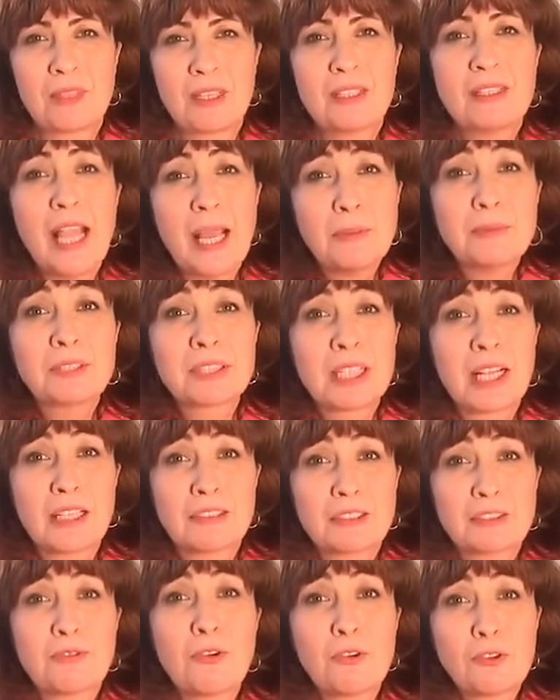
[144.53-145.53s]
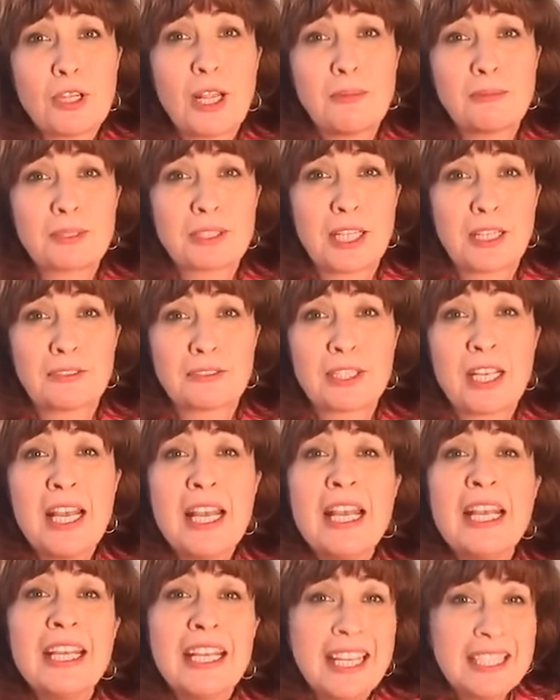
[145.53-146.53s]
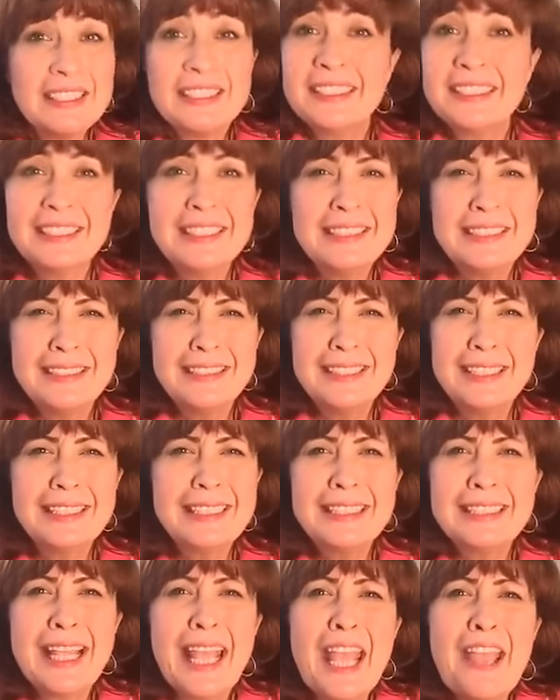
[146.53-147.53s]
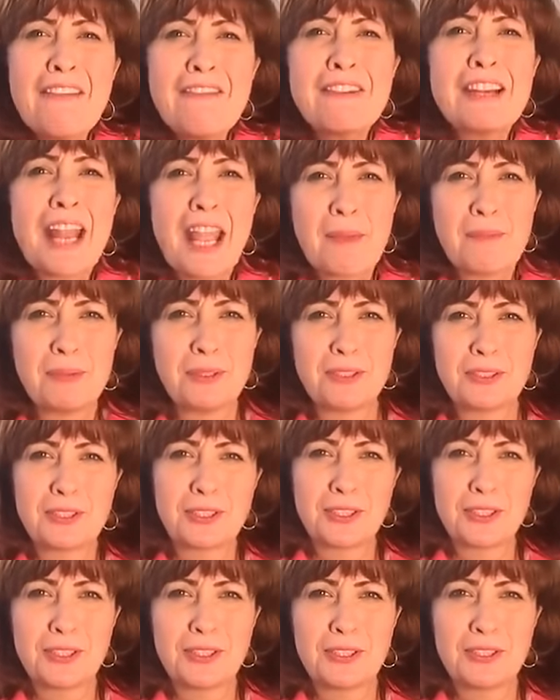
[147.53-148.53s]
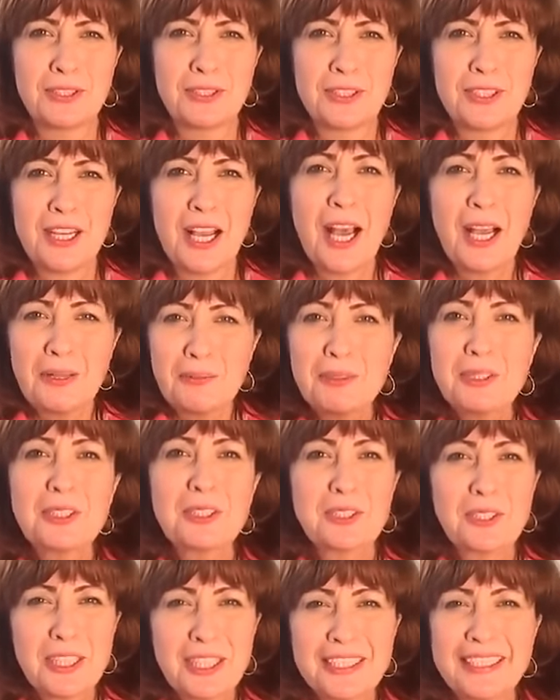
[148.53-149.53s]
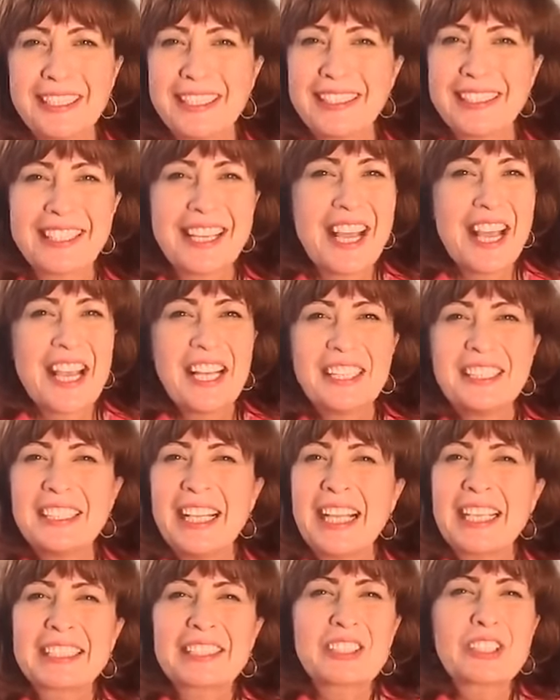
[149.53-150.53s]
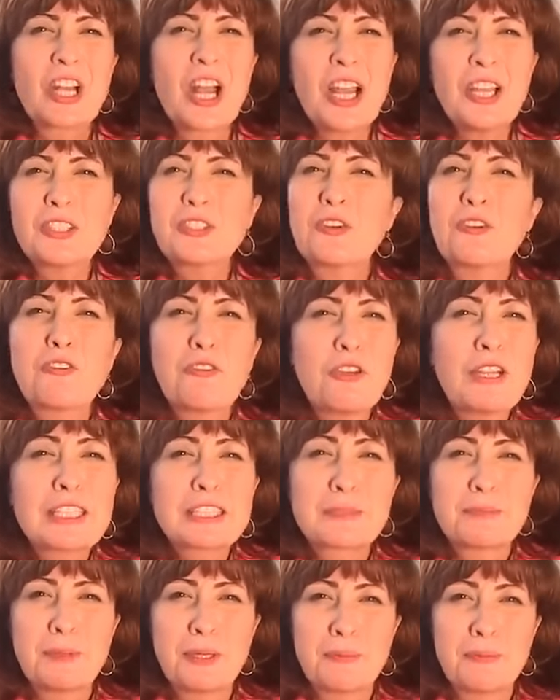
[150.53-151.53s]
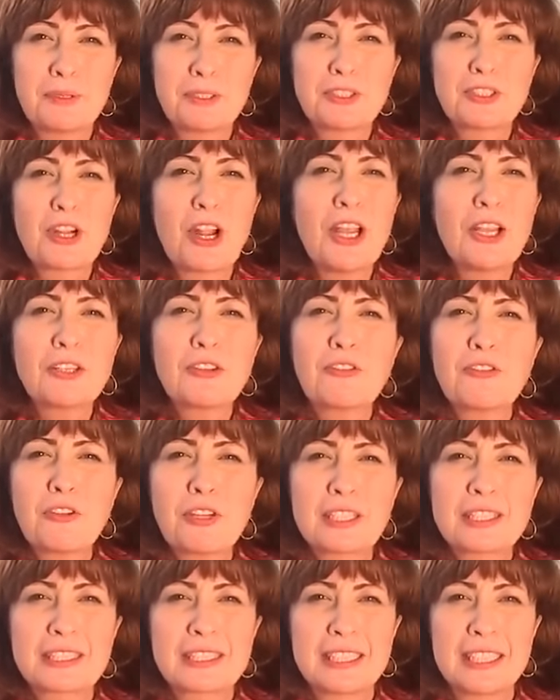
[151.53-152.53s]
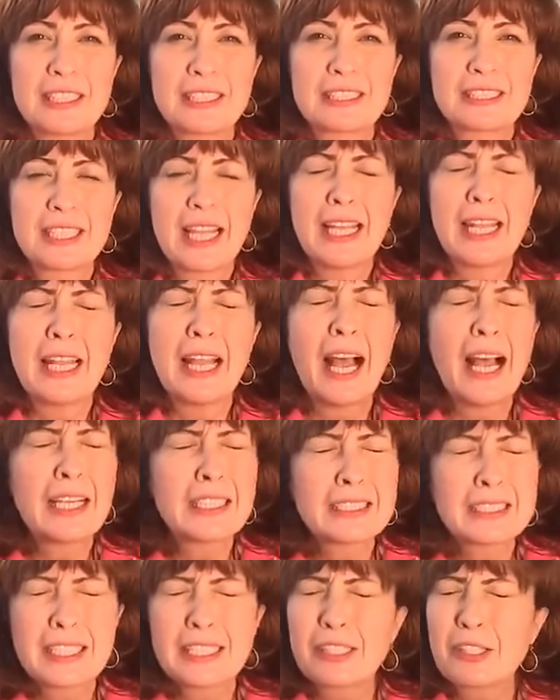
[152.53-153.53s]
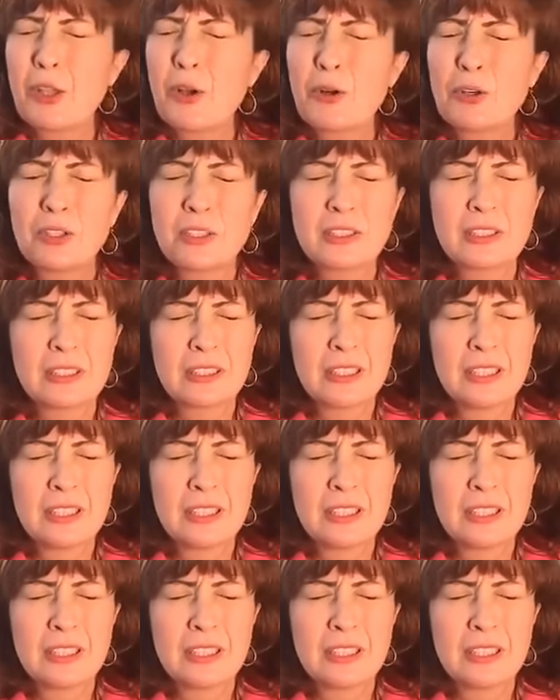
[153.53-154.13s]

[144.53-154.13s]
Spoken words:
themselves, for themselves. Did it ever happen to you? I'm sure it did. Like trying to fix people, trying to fix things. And I said, Lord,